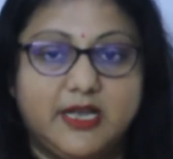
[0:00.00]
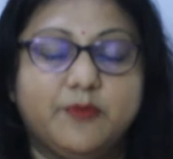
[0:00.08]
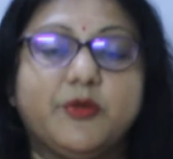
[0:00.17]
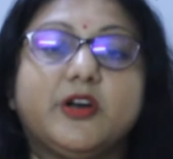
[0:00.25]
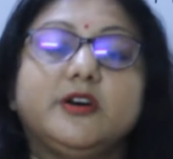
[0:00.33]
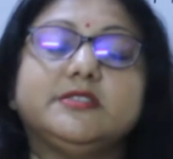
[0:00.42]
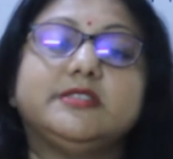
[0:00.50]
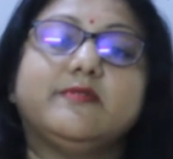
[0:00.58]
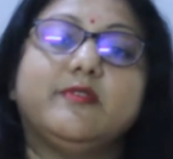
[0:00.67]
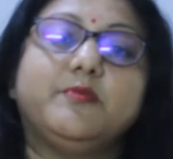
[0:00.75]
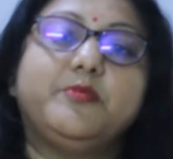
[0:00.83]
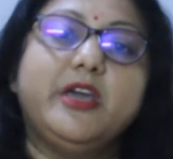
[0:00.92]
Because there
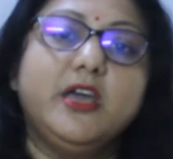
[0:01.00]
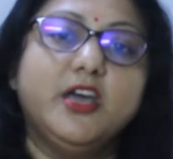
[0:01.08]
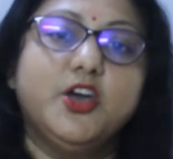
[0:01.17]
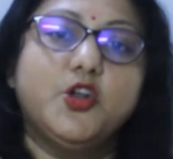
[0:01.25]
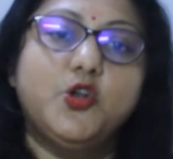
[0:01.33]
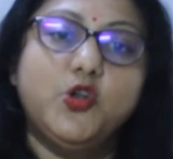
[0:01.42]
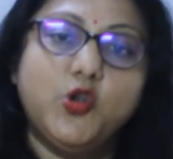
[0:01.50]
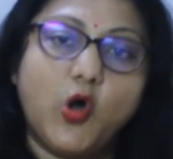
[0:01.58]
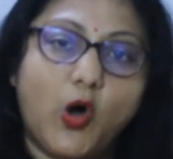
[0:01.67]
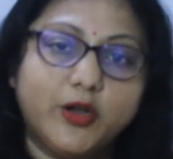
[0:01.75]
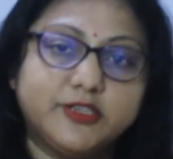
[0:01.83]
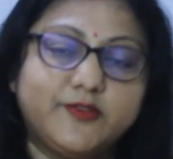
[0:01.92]
will be
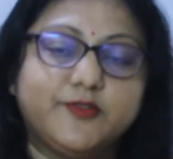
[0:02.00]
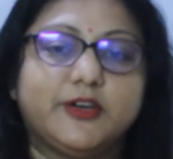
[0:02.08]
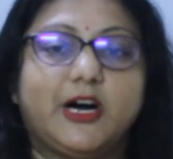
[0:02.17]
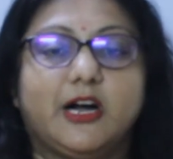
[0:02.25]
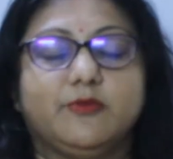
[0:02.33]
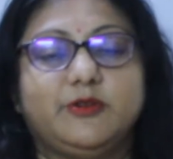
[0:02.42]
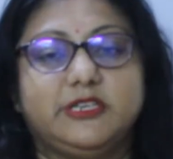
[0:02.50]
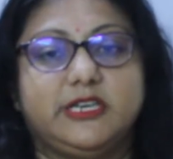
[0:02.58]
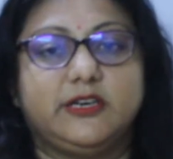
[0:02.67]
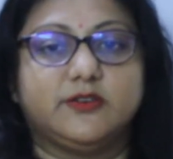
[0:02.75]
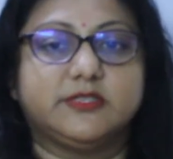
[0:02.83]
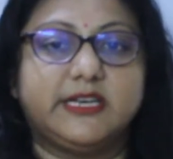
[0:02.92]
lot of carbon
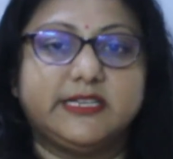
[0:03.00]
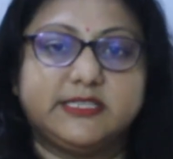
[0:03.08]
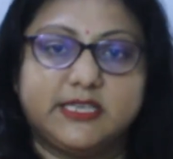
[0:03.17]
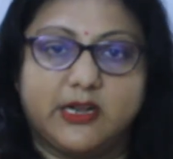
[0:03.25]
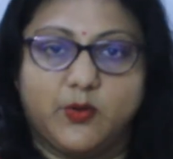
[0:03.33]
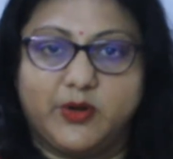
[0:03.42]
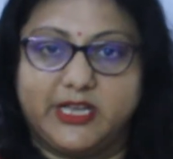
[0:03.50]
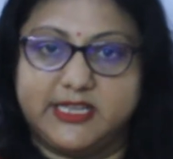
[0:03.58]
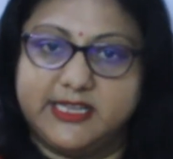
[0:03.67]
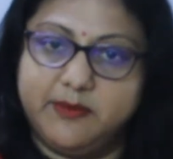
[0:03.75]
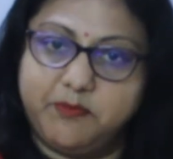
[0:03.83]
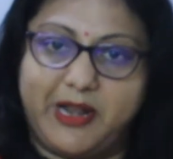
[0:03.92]
dioxide surrounding
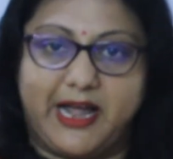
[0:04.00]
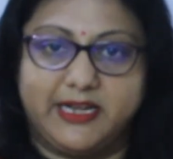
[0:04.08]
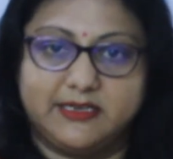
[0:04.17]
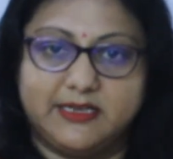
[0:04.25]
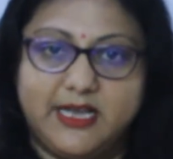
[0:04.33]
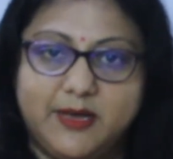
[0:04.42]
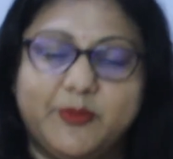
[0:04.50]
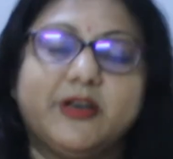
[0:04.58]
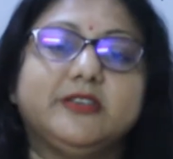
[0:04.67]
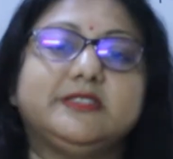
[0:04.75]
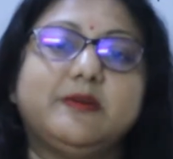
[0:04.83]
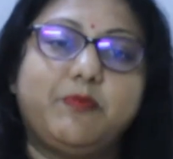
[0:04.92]
the plant.
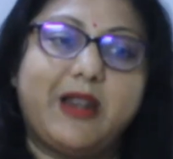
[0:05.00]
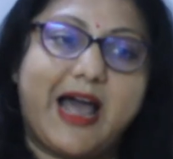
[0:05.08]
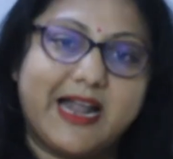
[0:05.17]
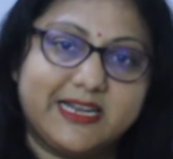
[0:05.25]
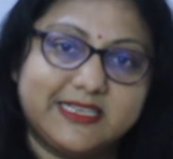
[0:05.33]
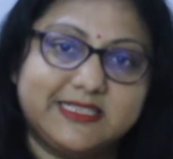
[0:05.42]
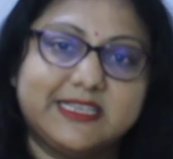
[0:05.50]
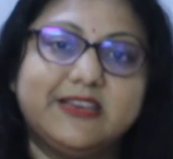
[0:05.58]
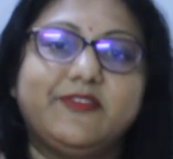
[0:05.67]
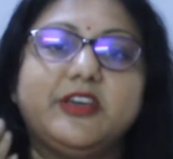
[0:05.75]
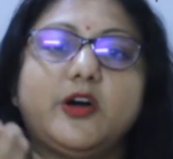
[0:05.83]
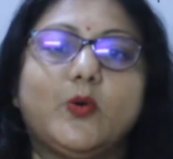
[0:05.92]
Because the plant is
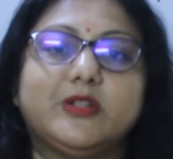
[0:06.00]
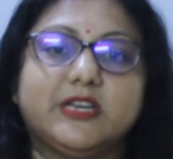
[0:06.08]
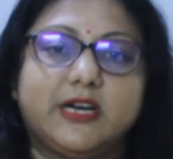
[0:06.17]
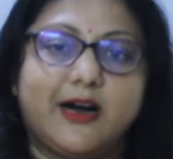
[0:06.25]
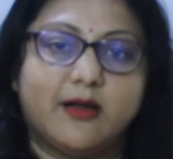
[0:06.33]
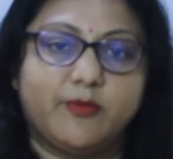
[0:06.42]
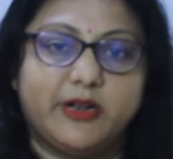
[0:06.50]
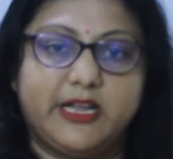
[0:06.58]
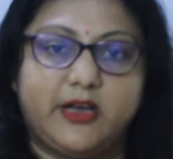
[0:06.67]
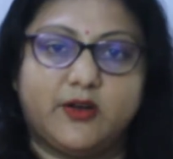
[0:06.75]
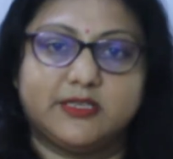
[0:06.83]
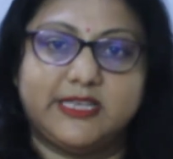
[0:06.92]
giving out the carbon
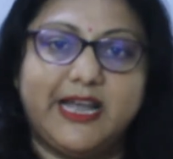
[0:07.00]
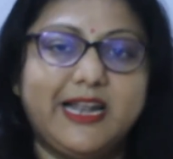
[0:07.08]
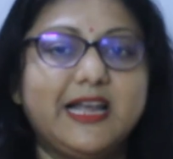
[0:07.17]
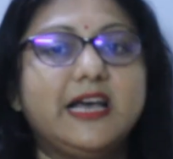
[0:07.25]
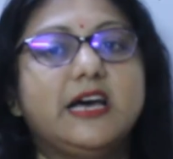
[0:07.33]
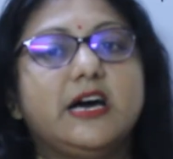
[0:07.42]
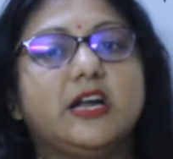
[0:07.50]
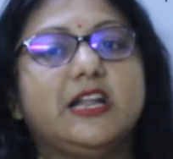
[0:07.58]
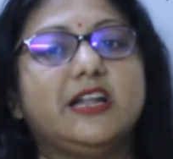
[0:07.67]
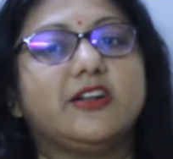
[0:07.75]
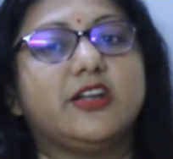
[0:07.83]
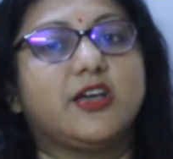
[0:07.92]
dioxide on
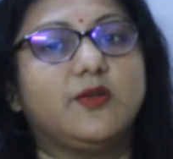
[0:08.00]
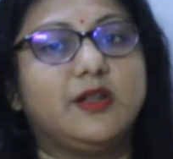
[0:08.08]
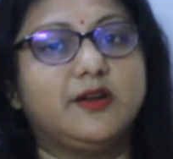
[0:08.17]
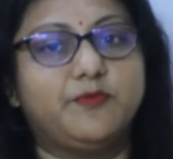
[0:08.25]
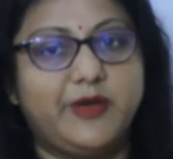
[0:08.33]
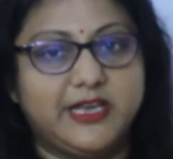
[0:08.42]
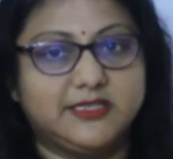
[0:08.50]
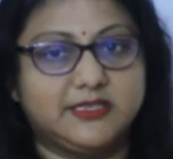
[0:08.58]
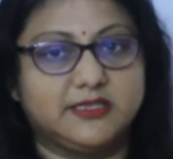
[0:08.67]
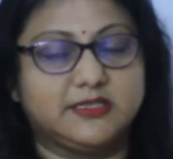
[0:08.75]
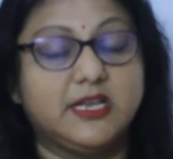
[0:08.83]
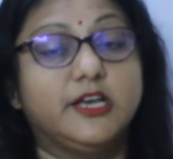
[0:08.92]
a regular
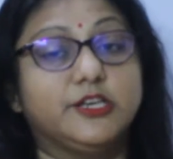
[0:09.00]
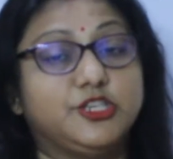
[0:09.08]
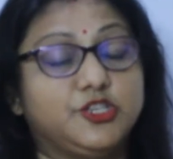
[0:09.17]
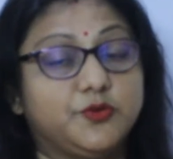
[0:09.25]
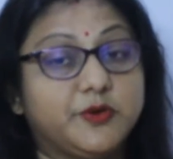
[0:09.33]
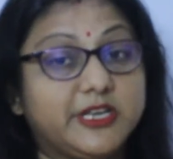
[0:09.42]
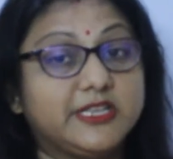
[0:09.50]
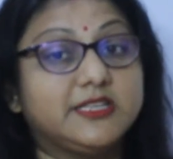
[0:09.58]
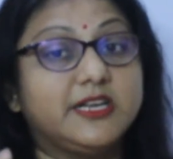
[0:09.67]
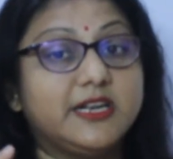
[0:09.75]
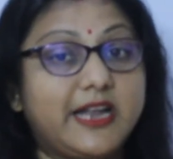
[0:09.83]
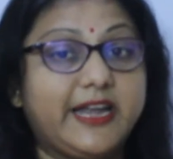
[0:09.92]
basis during
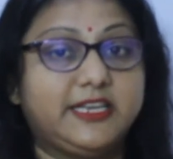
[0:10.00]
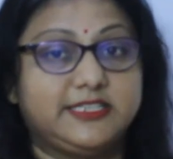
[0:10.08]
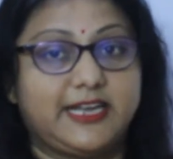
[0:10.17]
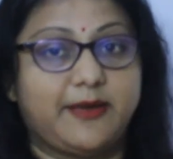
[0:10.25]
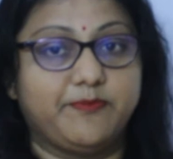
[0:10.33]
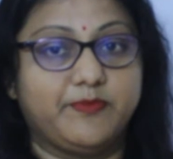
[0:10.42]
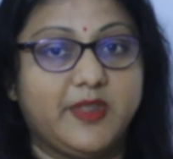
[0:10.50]
the night time.